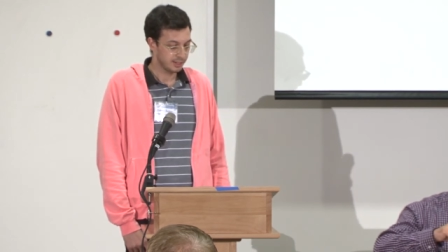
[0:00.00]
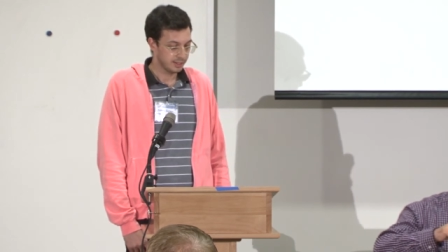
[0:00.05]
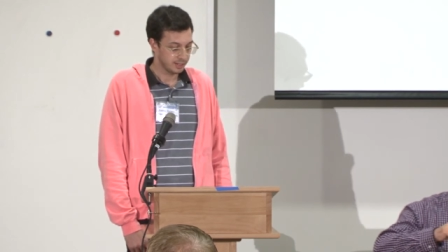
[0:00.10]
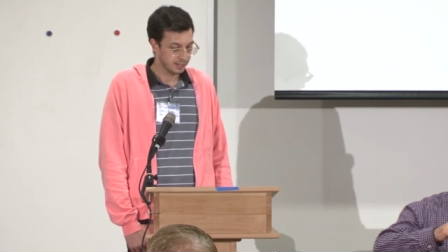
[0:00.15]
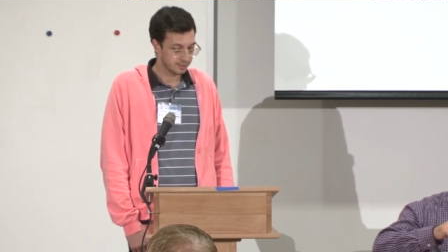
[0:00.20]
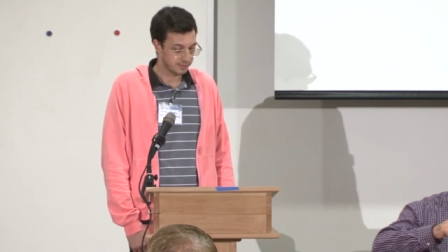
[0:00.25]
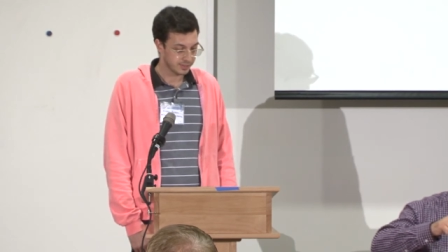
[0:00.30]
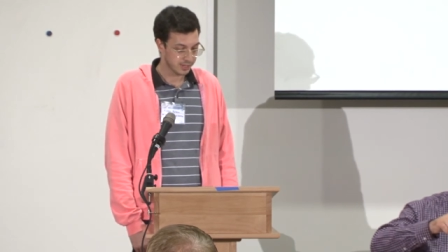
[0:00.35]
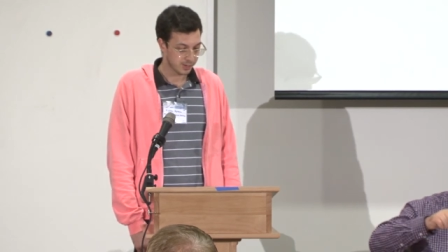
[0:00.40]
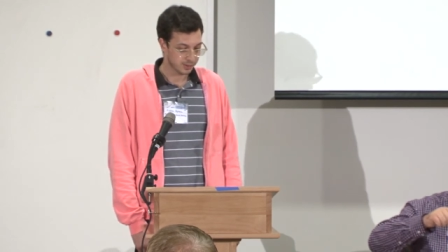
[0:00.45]

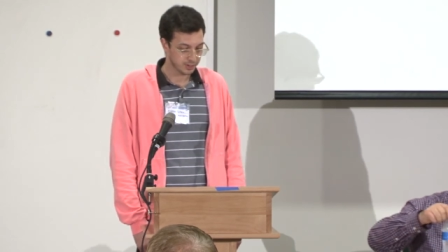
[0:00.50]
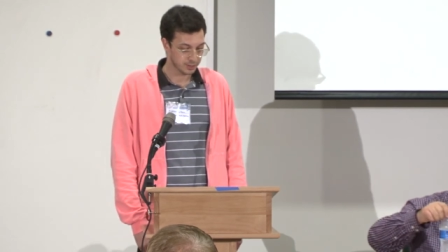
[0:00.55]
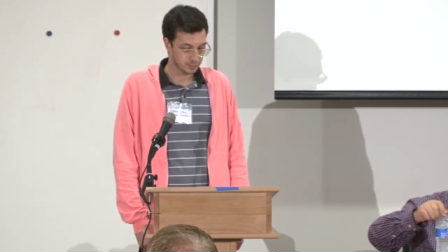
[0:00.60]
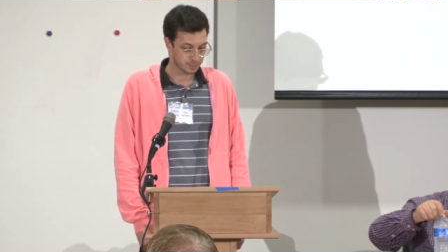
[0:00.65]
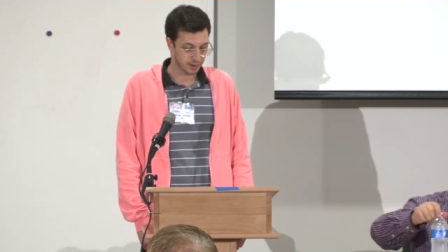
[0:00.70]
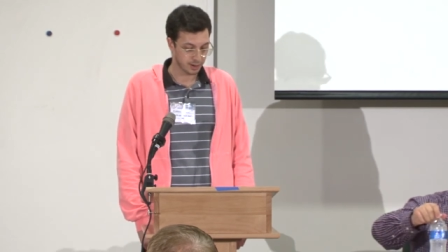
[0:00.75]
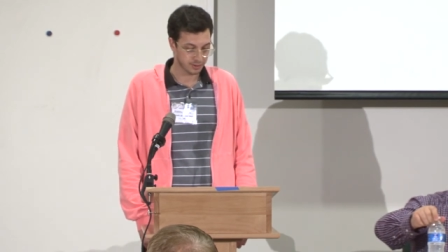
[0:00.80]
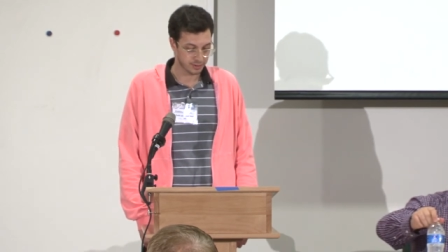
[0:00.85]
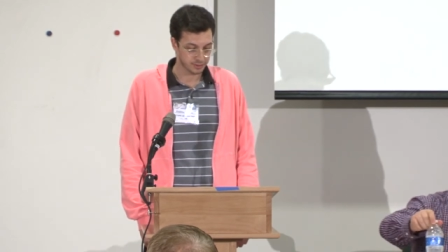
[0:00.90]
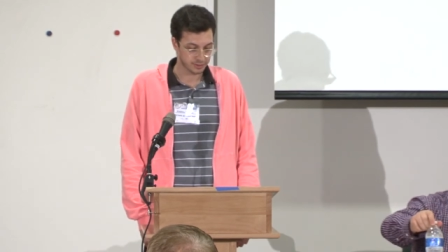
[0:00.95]
even though his
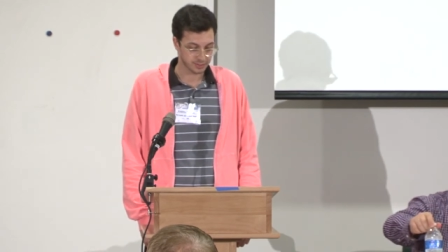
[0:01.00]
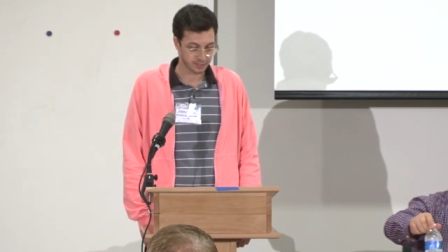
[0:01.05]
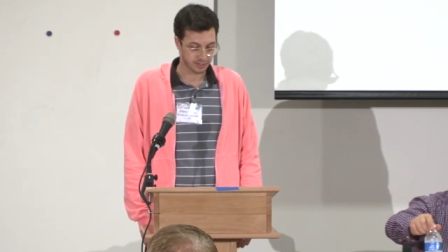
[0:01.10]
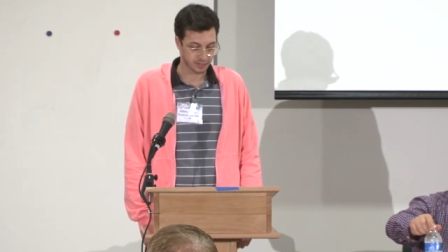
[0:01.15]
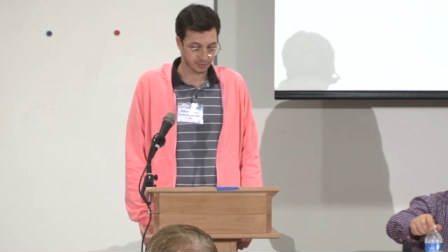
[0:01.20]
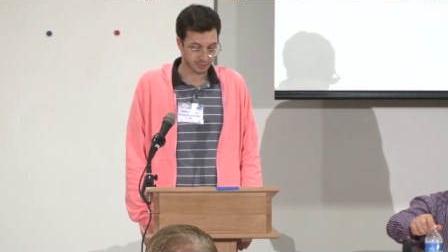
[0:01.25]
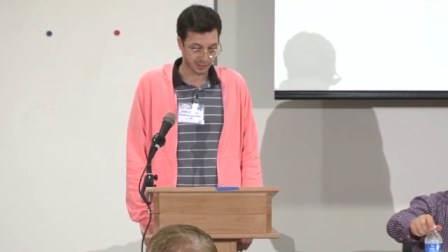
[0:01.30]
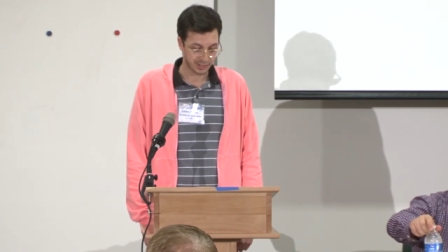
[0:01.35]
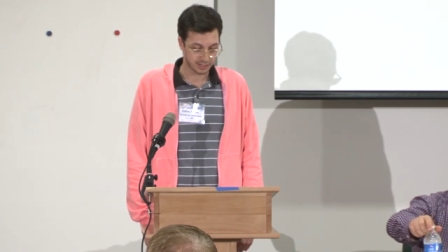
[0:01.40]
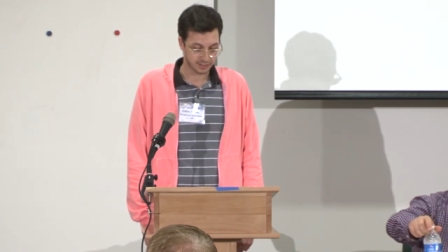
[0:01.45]
partners
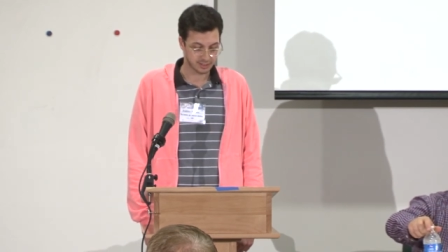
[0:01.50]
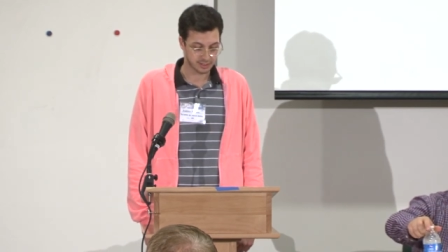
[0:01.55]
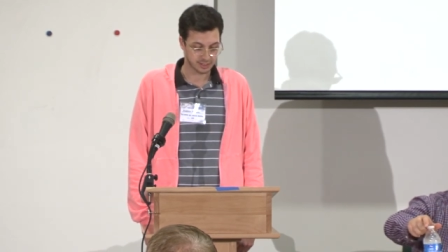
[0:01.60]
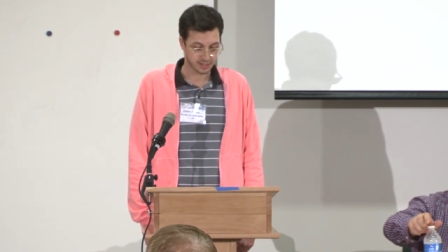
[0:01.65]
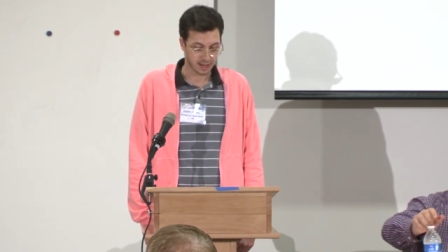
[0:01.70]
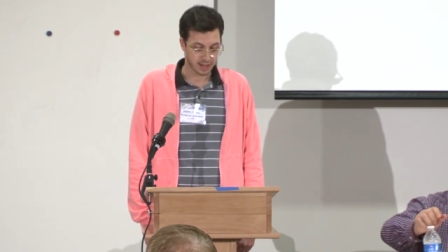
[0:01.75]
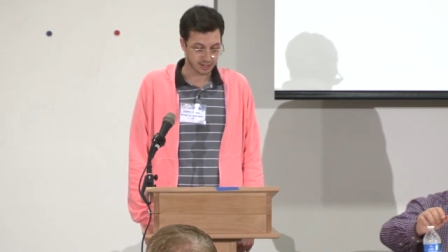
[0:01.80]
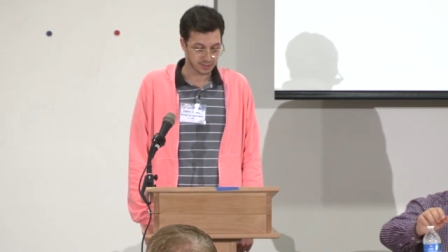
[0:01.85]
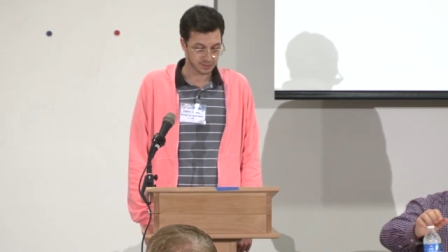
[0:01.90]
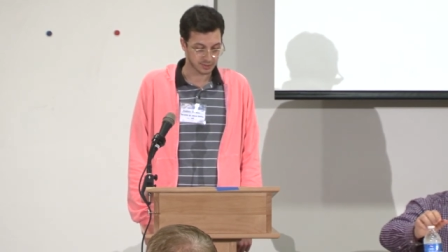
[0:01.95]
agreed to
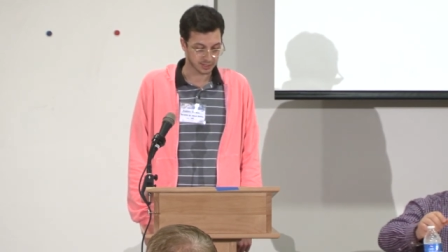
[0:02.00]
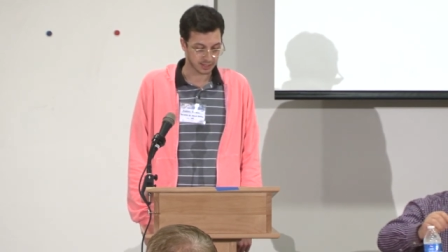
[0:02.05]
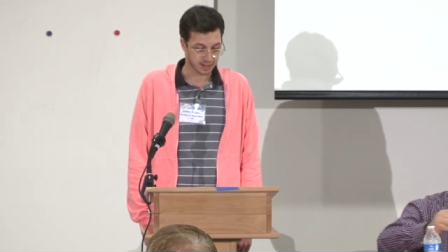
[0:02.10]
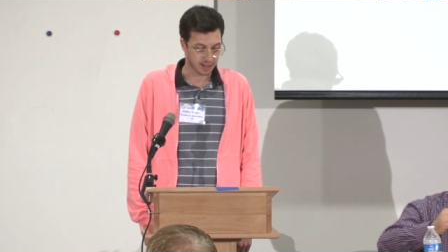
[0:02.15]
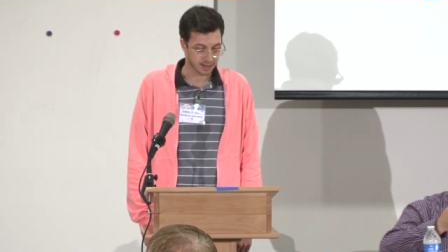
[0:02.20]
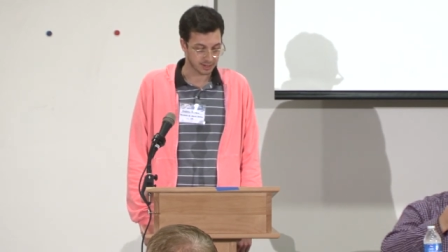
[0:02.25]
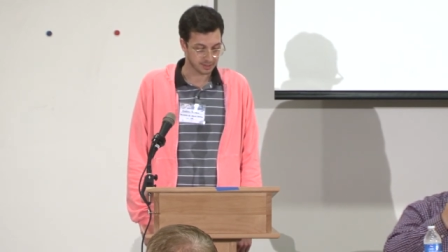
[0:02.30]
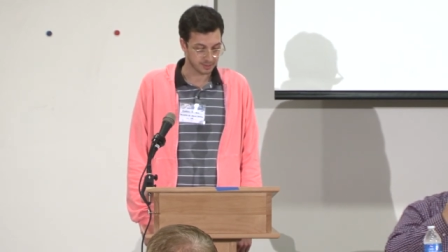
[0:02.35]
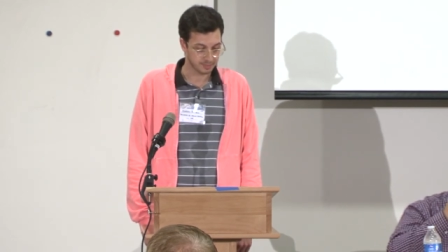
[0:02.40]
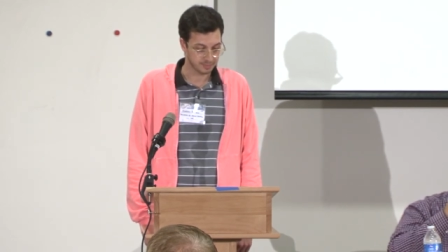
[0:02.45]
not use a
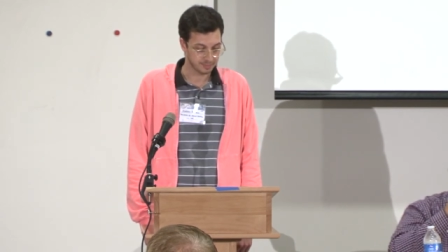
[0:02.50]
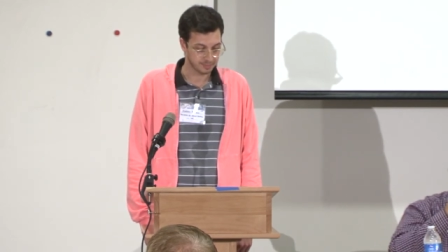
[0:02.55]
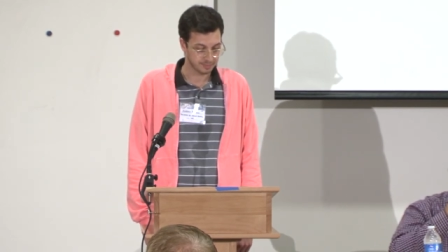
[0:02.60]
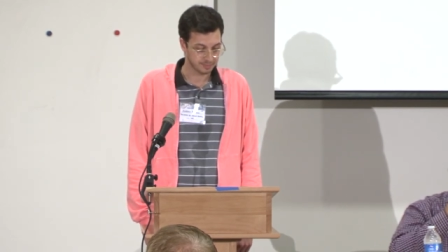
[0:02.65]
condom.